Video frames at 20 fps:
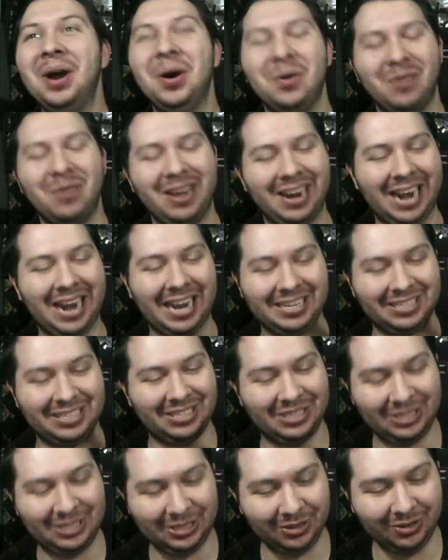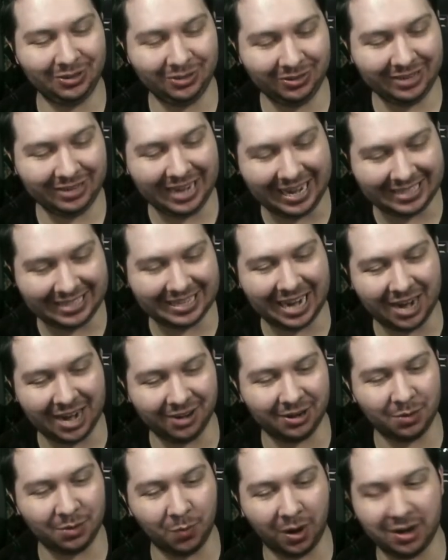where as soon as
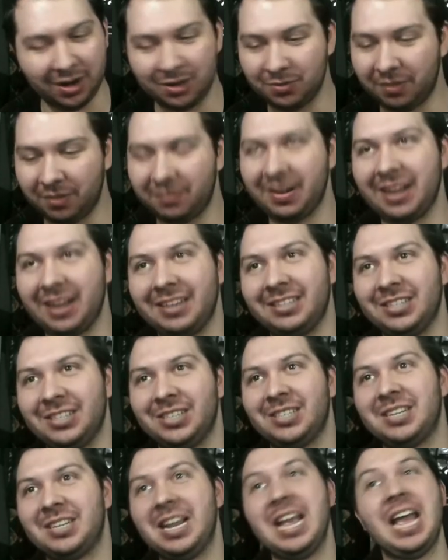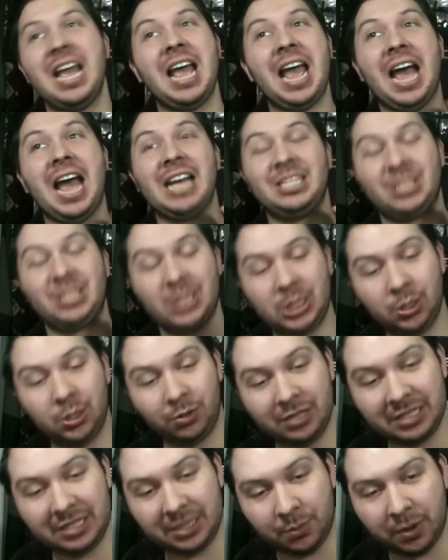Eren wanted revenge, as soon
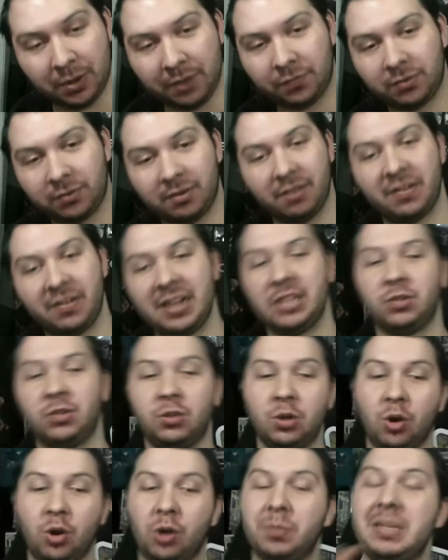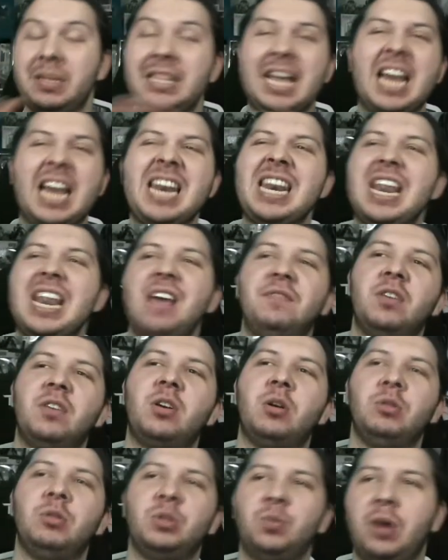as he went for revenge, normally that never
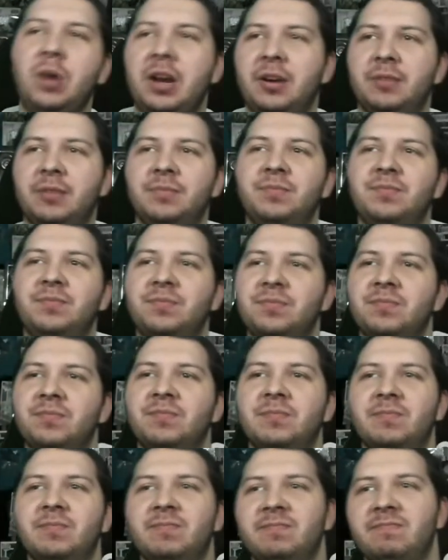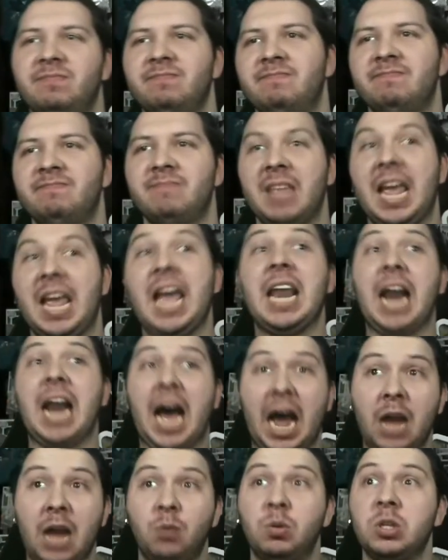goes well. And
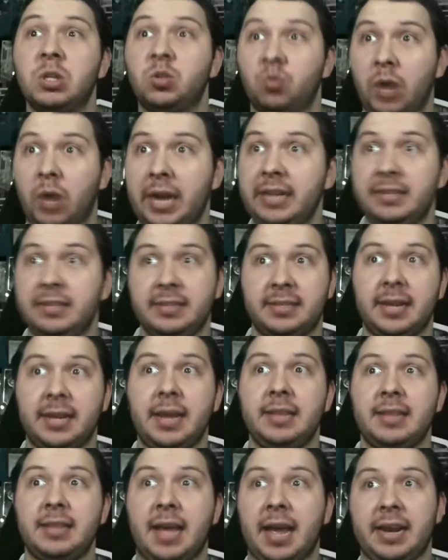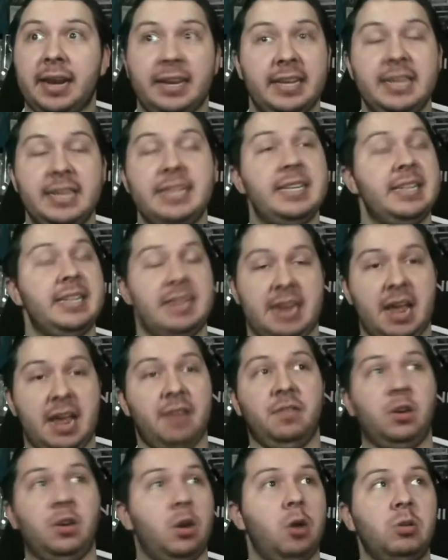I was right in saying that. It never
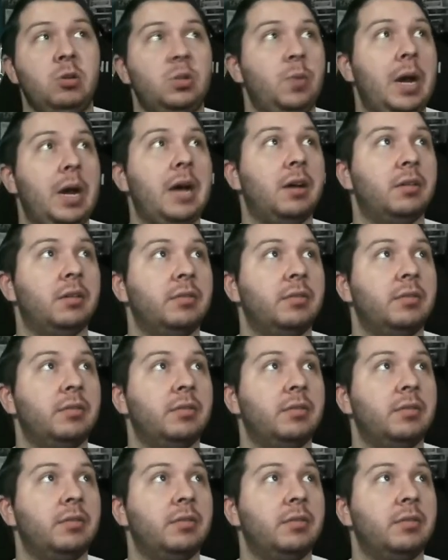goes well.